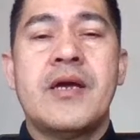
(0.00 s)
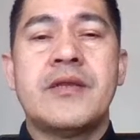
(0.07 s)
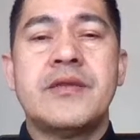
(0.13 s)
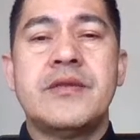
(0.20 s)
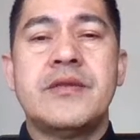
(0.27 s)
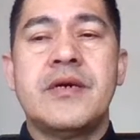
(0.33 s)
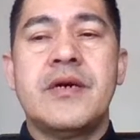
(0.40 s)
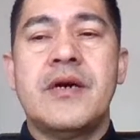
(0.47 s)

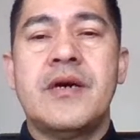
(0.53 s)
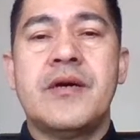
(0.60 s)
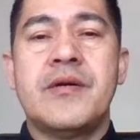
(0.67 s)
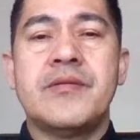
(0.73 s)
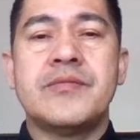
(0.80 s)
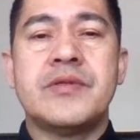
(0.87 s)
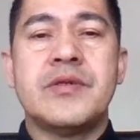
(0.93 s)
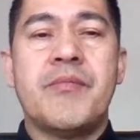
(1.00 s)

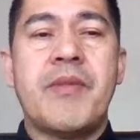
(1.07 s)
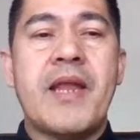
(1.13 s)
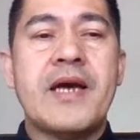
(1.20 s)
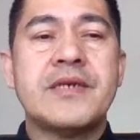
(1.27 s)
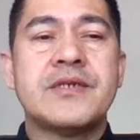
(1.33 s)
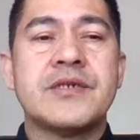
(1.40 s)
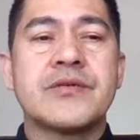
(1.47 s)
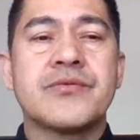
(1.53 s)
the
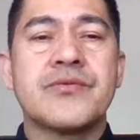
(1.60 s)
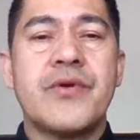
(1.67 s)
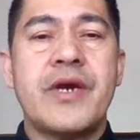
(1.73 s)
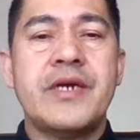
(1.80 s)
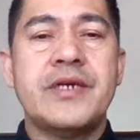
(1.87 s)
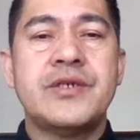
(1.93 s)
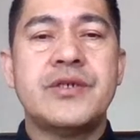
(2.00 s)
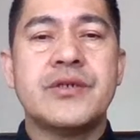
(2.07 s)
blood
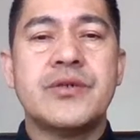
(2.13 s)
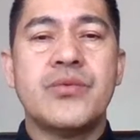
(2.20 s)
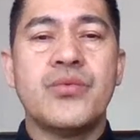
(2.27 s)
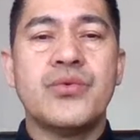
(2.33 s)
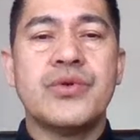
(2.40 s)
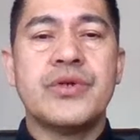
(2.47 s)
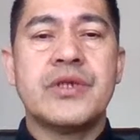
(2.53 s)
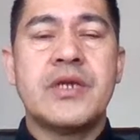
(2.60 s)
circulation
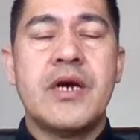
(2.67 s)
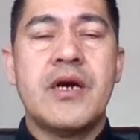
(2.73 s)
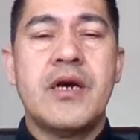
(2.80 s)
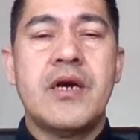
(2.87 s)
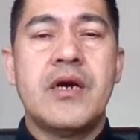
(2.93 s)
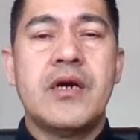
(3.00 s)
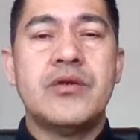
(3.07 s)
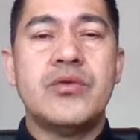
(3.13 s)
would
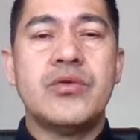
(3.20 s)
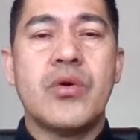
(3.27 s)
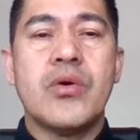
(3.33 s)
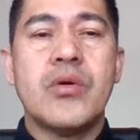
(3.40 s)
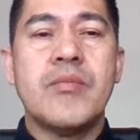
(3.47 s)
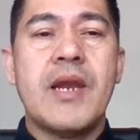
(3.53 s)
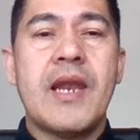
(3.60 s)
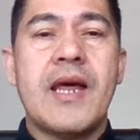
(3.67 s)

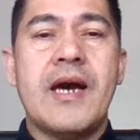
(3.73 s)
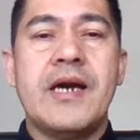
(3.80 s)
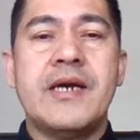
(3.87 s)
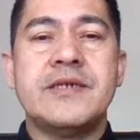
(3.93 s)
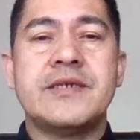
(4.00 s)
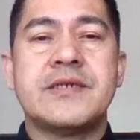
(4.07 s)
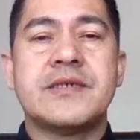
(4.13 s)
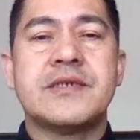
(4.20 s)

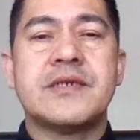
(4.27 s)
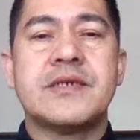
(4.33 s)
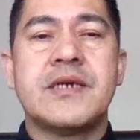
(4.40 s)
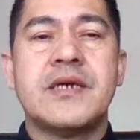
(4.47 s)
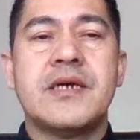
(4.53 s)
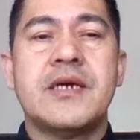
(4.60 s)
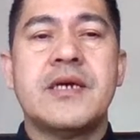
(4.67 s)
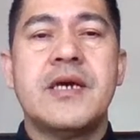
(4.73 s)
normalize
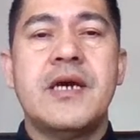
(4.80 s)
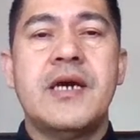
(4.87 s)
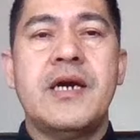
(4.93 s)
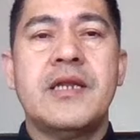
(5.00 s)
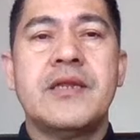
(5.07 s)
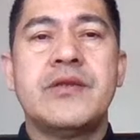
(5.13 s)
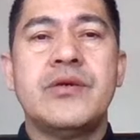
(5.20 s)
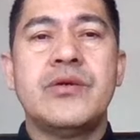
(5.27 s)

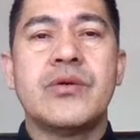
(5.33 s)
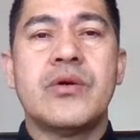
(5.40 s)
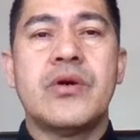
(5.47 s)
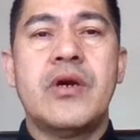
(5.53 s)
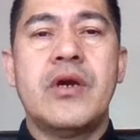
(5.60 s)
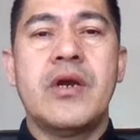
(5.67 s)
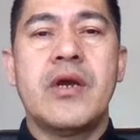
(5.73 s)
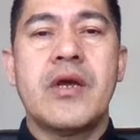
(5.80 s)
and
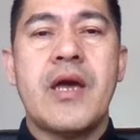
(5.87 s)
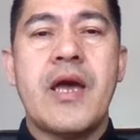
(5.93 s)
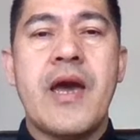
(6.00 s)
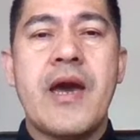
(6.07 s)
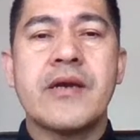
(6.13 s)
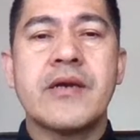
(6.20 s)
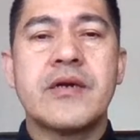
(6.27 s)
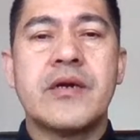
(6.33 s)
your
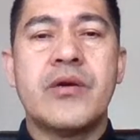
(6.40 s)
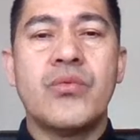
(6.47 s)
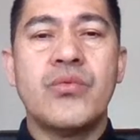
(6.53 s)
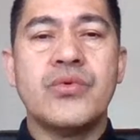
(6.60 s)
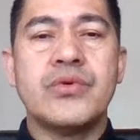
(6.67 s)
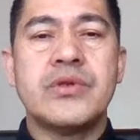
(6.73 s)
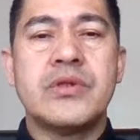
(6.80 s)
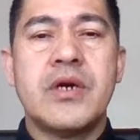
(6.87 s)
anger
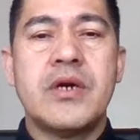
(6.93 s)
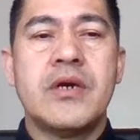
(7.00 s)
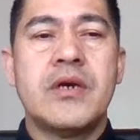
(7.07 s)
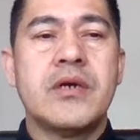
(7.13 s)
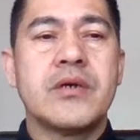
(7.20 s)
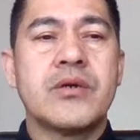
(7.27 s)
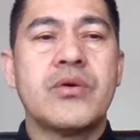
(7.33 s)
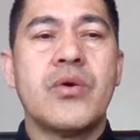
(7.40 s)
would
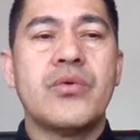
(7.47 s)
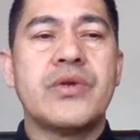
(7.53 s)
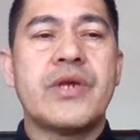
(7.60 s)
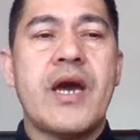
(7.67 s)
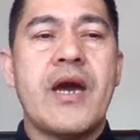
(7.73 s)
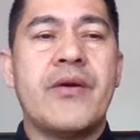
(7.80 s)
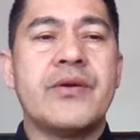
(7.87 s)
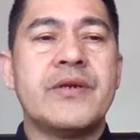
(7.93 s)
go
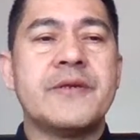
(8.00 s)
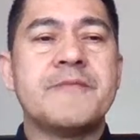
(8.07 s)
down.